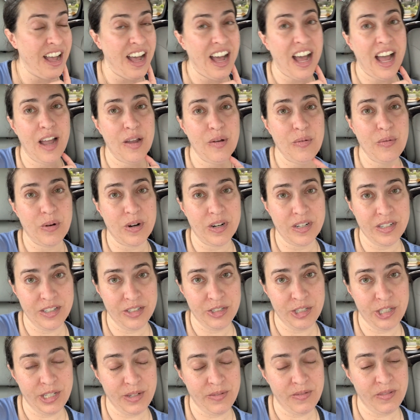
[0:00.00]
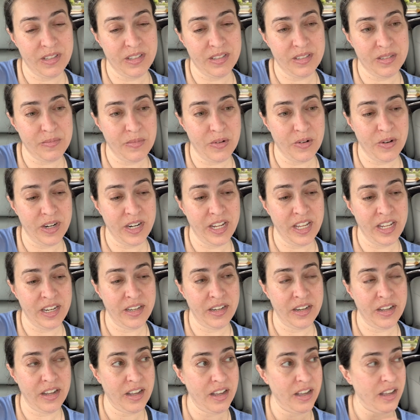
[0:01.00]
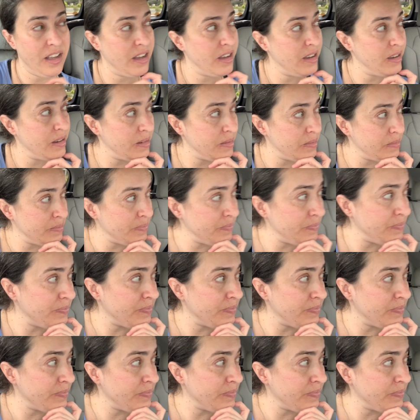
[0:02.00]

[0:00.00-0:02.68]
I worked a shift this morning um,